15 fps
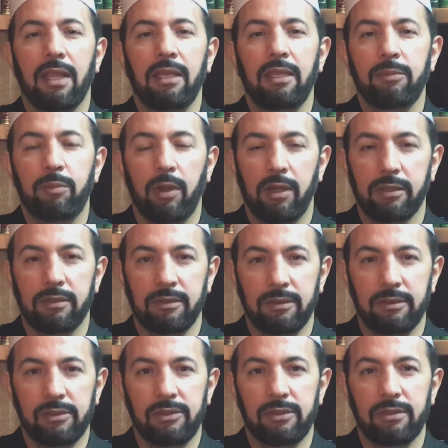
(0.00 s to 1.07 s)
any
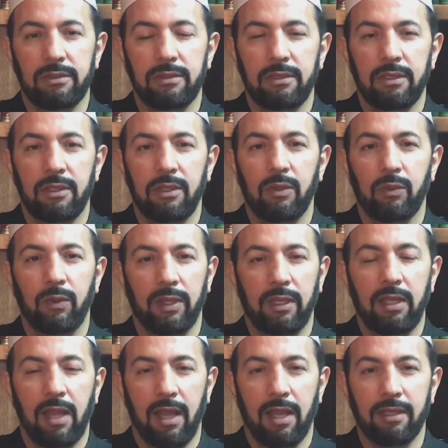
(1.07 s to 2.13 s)
partners with
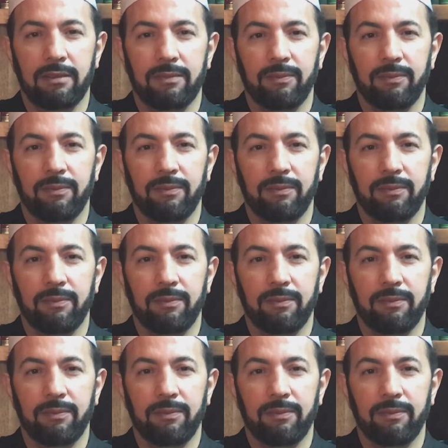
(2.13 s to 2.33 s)
God.